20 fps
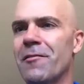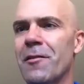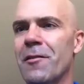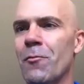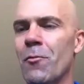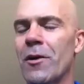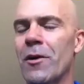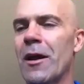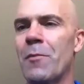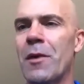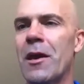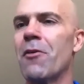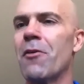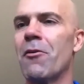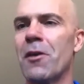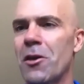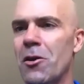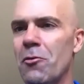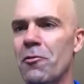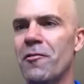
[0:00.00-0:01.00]
And what I'm
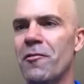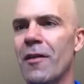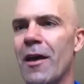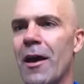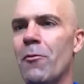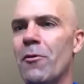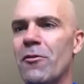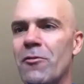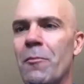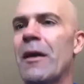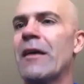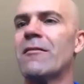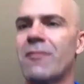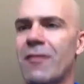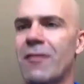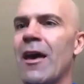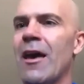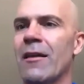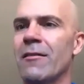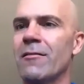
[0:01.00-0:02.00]
hearing you say, which makes
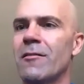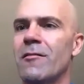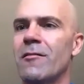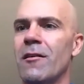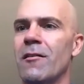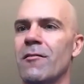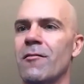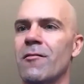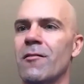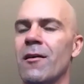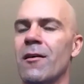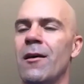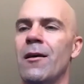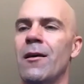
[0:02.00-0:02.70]
sense, is